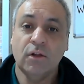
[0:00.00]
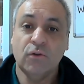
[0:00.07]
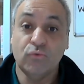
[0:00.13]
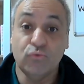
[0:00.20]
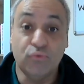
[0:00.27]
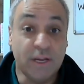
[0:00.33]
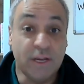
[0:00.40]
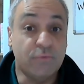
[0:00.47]

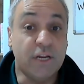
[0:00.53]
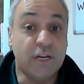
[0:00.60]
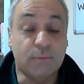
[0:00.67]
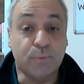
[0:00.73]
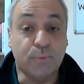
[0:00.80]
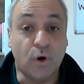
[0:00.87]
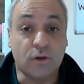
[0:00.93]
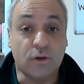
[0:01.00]

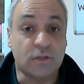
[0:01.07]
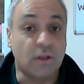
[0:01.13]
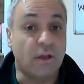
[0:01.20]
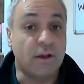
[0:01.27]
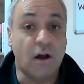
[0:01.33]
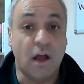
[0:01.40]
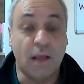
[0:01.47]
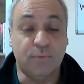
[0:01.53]
Reread books
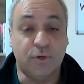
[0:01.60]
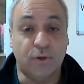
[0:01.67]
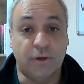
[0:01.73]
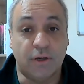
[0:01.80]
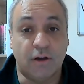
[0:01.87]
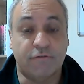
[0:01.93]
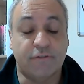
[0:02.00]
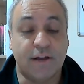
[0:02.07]
like I'm
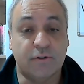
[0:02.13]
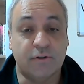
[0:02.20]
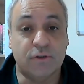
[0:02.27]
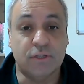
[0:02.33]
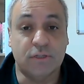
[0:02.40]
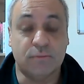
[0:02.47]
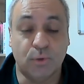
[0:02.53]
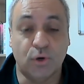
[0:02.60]
doing. I found
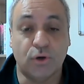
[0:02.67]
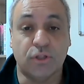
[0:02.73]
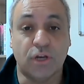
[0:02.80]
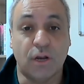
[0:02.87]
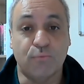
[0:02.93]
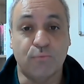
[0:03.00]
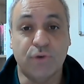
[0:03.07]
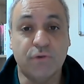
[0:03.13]
this book that
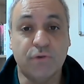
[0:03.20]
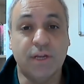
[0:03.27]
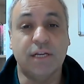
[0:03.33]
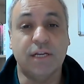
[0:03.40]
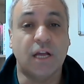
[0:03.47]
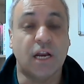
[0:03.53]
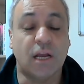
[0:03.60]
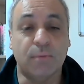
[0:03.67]
I'm
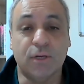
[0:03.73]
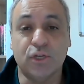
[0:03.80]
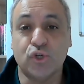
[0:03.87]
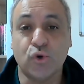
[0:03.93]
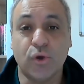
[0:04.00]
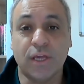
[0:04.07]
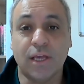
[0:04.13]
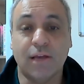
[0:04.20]
rereading and I'm
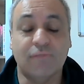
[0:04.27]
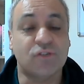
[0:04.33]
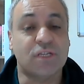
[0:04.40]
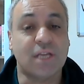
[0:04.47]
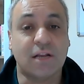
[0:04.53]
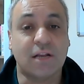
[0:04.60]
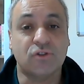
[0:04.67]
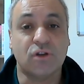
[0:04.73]
enjoying it the
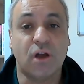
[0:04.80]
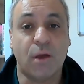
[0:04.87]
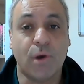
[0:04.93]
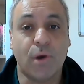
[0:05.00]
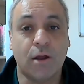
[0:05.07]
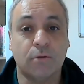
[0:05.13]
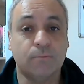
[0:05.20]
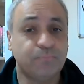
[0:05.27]
second time
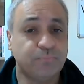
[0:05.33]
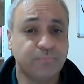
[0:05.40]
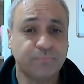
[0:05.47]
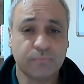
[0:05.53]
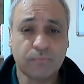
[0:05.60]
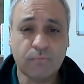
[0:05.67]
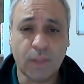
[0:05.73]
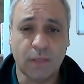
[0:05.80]
round.
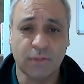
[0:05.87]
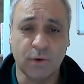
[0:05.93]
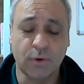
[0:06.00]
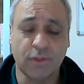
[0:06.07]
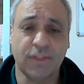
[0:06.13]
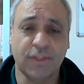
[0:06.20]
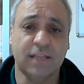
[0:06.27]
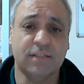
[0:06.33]
There
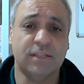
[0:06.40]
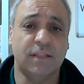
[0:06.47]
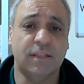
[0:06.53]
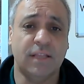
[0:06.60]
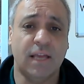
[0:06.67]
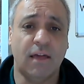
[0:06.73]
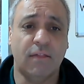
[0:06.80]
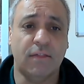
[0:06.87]
are things in
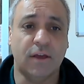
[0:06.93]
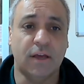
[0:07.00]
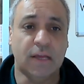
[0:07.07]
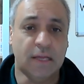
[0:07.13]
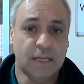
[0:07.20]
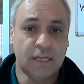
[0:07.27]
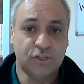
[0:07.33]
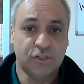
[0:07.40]
there that
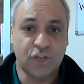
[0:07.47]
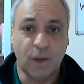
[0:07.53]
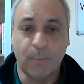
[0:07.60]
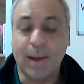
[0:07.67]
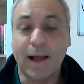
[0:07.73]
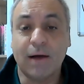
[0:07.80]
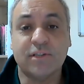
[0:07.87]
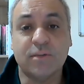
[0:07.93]

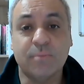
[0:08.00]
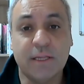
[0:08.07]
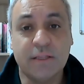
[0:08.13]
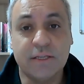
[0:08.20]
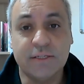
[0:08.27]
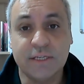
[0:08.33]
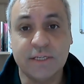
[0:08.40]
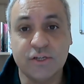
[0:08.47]
jump out at me
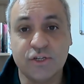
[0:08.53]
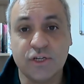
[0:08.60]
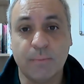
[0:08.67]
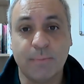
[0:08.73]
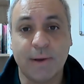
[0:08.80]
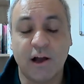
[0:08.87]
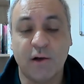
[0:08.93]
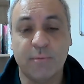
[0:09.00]
that didn't
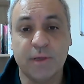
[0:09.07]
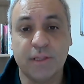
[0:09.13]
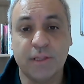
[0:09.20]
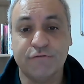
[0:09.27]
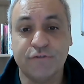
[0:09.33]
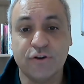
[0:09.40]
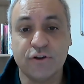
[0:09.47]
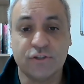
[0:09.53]
jump out at me the
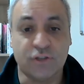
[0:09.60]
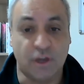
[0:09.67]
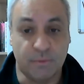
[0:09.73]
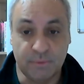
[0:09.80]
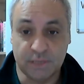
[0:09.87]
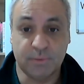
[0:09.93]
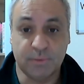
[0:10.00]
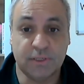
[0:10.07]
first time.
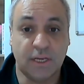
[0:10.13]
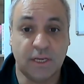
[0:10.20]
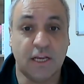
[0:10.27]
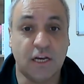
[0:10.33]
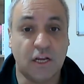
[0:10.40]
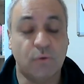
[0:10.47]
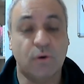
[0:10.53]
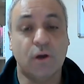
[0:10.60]
This
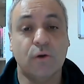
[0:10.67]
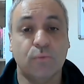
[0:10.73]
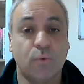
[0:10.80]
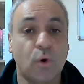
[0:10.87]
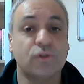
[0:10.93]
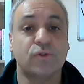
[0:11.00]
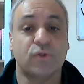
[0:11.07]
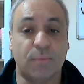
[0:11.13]
particular quote
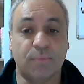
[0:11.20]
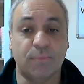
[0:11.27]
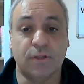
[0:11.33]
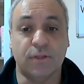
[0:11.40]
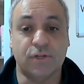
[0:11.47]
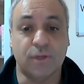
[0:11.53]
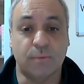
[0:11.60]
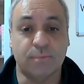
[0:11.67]
was something
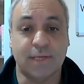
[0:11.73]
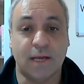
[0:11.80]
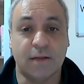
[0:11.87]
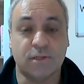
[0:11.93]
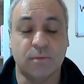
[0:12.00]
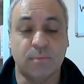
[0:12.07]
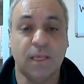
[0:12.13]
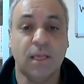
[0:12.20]
that jumped
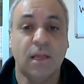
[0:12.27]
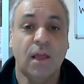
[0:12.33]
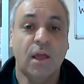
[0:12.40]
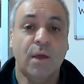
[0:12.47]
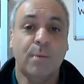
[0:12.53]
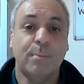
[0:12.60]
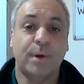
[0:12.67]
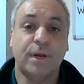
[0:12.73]
out at me.
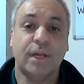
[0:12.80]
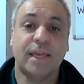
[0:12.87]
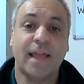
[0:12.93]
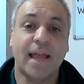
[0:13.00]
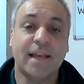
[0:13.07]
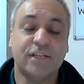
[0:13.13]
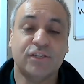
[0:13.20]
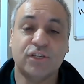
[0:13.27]
But
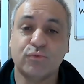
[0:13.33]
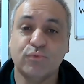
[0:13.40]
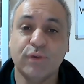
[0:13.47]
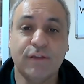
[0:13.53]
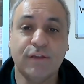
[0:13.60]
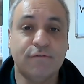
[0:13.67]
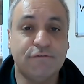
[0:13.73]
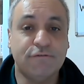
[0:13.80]
again, it's just
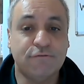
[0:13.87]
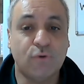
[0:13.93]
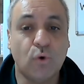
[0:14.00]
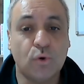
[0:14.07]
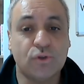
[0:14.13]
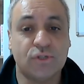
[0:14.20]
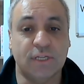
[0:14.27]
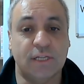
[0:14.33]

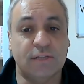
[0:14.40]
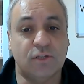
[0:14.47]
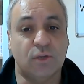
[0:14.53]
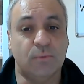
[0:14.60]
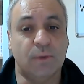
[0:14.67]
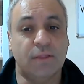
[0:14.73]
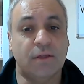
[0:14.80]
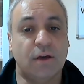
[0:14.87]
reinforced it to
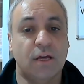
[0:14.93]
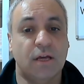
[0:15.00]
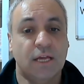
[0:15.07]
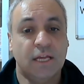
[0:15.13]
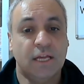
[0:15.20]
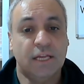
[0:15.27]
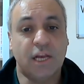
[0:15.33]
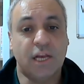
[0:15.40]
me that,
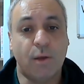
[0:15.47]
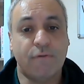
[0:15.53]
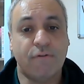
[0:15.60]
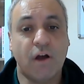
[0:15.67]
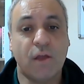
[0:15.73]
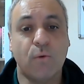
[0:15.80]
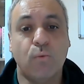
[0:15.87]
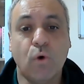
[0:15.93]
you know, if
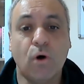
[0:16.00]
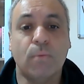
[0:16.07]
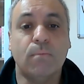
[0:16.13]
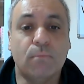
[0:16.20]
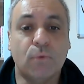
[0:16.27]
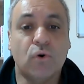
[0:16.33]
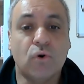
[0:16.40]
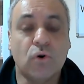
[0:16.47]
I want
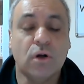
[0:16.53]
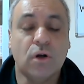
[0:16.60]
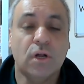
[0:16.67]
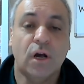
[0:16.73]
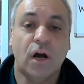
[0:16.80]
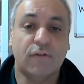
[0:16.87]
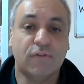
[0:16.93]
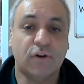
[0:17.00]
more,
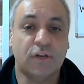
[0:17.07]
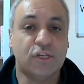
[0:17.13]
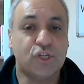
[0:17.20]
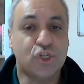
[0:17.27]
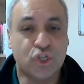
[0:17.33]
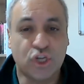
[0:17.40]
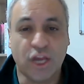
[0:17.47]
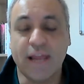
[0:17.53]
I've got to
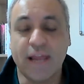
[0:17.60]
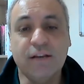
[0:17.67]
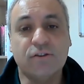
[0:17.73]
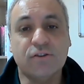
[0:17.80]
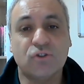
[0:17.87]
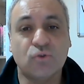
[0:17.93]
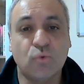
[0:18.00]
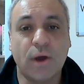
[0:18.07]

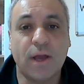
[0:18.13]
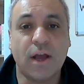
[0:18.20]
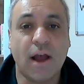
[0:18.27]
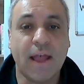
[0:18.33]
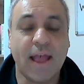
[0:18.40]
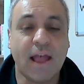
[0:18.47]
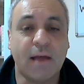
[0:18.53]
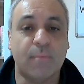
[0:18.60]
change the way
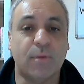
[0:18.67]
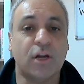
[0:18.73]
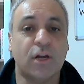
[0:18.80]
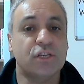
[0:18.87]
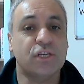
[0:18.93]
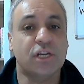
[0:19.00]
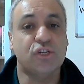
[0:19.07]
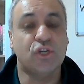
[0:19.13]
I am. I've got
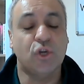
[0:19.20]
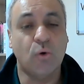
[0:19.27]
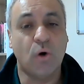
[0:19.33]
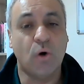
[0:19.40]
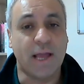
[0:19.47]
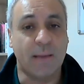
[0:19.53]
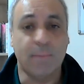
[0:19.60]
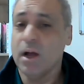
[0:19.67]
to change who
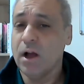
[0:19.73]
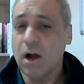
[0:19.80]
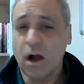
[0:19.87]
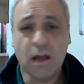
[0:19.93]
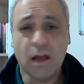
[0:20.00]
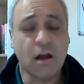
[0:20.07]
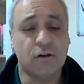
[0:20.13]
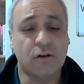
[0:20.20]
I am.
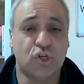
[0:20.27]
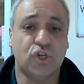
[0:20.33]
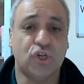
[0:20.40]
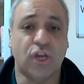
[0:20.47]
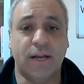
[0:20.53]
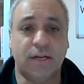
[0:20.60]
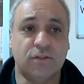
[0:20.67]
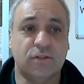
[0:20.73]
I can't
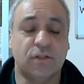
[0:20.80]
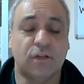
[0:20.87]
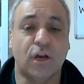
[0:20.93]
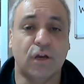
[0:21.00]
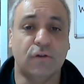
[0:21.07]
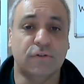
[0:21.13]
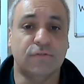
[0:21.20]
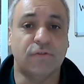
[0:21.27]
change the
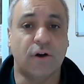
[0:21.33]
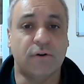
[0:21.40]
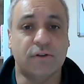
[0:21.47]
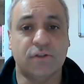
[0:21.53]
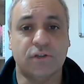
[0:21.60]
COVID virus